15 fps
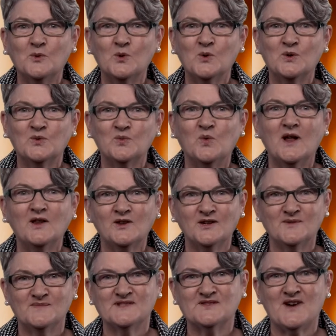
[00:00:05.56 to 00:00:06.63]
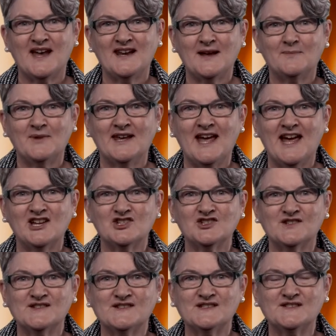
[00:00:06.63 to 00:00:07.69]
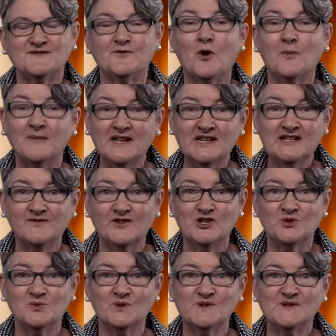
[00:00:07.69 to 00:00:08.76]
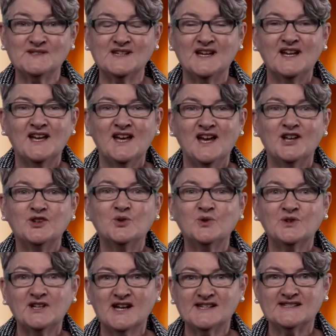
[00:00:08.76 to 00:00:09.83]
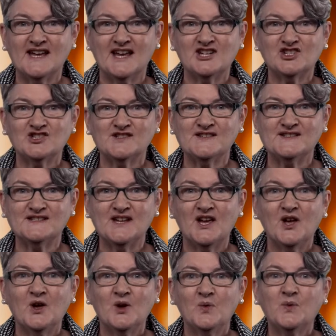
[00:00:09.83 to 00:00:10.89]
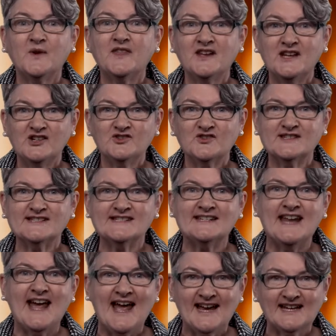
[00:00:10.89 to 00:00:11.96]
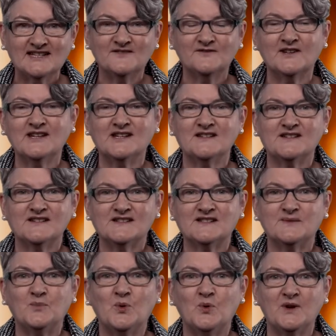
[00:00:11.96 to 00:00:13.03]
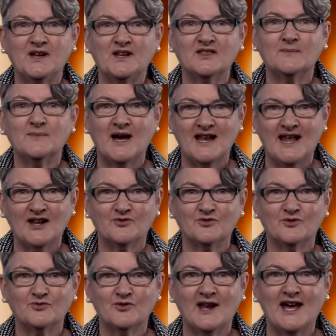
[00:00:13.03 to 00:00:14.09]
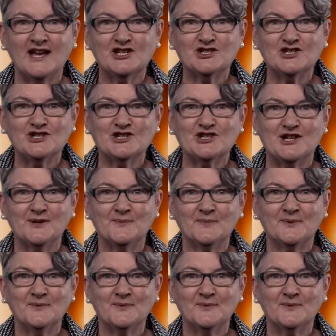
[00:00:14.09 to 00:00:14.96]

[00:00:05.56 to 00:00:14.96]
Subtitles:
Board welcomes grant applications from individuals and organisations with an interest in actively supporting the bilateral relationship.